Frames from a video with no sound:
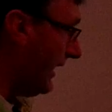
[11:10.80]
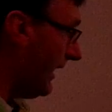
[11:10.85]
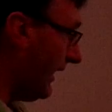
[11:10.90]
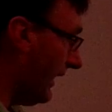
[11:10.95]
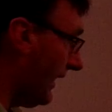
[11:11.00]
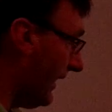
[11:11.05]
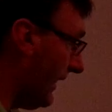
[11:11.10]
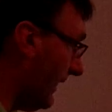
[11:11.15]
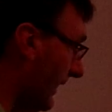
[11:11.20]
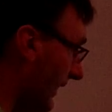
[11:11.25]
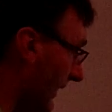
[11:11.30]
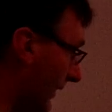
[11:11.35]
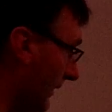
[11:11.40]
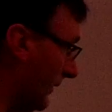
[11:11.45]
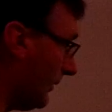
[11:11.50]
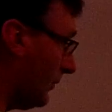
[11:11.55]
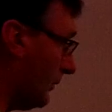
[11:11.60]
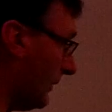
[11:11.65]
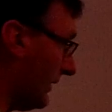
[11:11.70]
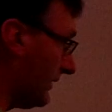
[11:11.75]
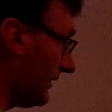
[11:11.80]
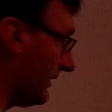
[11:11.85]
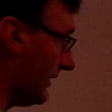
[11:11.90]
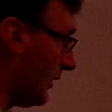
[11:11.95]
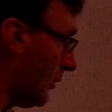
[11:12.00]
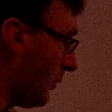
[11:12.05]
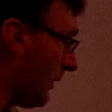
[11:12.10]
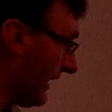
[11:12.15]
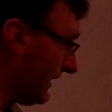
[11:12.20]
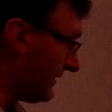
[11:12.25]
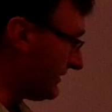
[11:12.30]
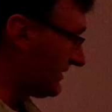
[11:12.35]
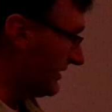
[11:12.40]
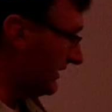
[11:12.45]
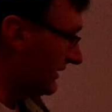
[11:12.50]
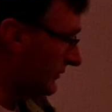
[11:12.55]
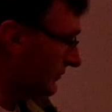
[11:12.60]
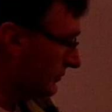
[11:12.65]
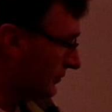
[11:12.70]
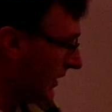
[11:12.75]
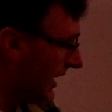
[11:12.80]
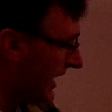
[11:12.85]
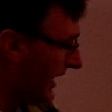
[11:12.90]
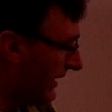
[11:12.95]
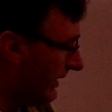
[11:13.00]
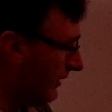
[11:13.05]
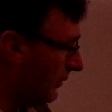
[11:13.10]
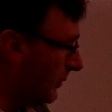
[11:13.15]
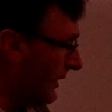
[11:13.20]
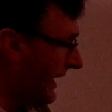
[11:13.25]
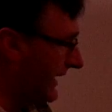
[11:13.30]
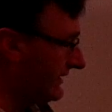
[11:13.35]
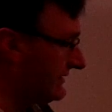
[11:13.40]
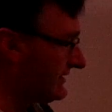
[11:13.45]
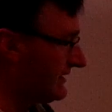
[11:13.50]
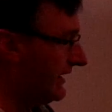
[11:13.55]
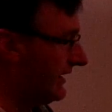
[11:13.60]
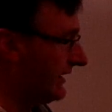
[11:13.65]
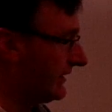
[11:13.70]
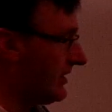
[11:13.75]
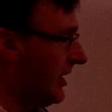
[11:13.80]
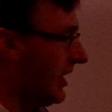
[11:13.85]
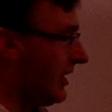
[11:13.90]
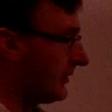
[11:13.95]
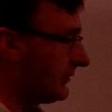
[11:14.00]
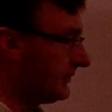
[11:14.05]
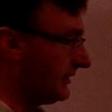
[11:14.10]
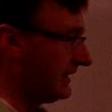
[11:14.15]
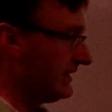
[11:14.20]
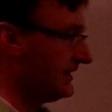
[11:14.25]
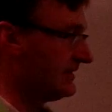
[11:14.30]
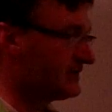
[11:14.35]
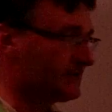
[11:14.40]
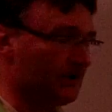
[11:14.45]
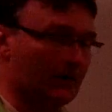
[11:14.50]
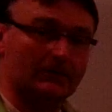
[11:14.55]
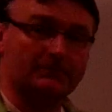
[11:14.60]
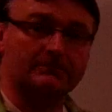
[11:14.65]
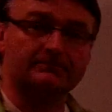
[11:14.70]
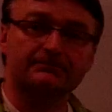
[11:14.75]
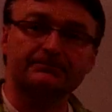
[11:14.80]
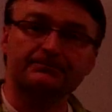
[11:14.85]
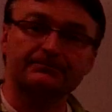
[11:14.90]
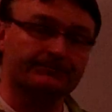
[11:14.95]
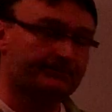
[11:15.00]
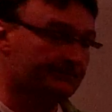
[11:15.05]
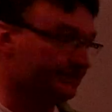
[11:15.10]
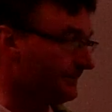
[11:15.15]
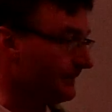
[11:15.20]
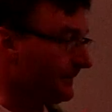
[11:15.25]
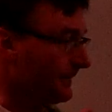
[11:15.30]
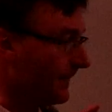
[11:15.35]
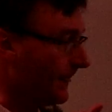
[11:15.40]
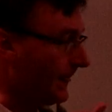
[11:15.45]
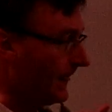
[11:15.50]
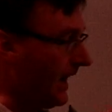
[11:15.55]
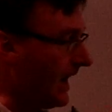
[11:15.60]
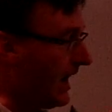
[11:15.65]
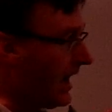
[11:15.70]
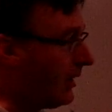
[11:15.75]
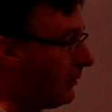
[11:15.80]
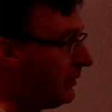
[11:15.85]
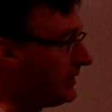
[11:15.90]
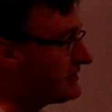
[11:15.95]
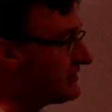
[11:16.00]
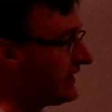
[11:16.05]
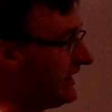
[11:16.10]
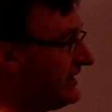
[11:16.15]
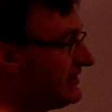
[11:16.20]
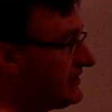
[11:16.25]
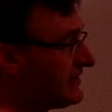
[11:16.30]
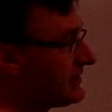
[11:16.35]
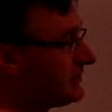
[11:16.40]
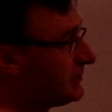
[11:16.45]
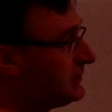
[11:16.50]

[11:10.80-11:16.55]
wet, dry and wet concrete. So once again, just to